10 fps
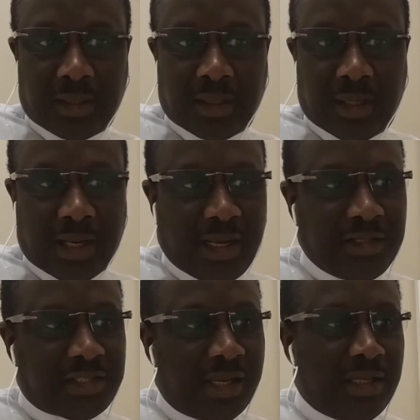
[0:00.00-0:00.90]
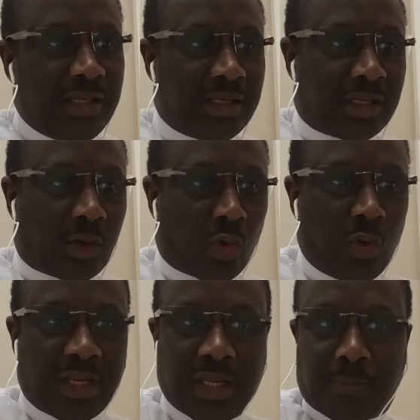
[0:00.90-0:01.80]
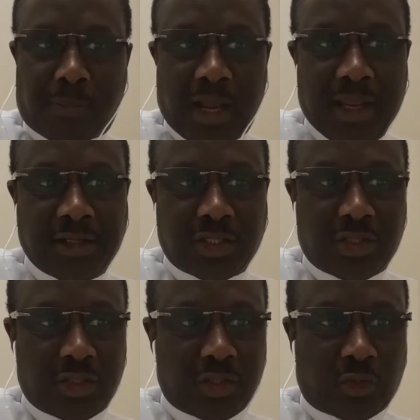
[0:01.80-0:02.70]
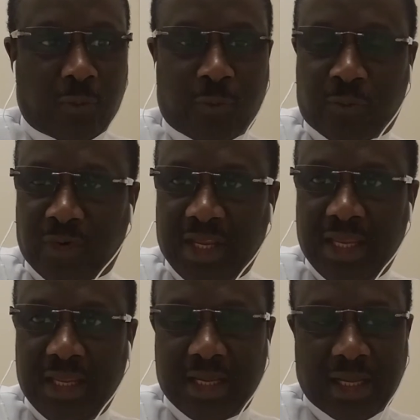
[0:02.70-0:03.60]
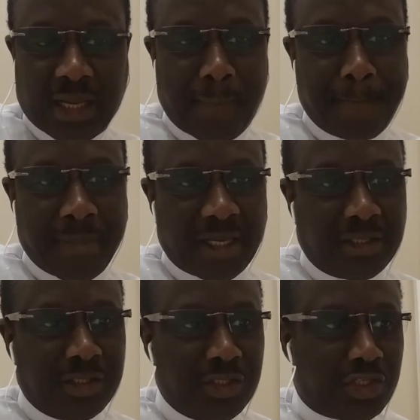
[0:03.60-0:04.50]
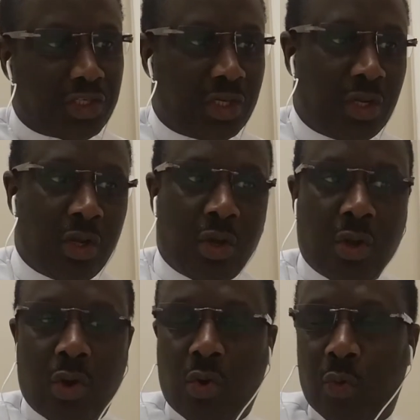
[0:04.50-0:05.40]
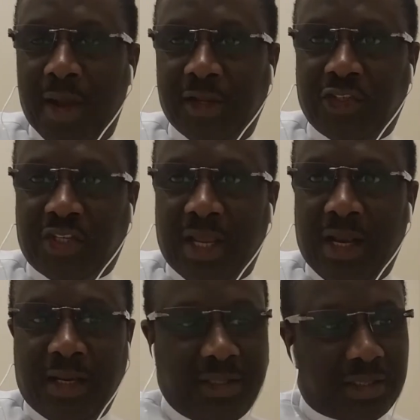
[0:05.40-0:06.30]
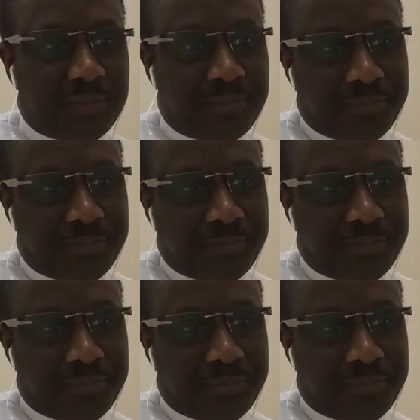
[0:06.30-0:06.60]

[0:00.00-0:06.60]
narrating the role he played to free Gambians who were jailed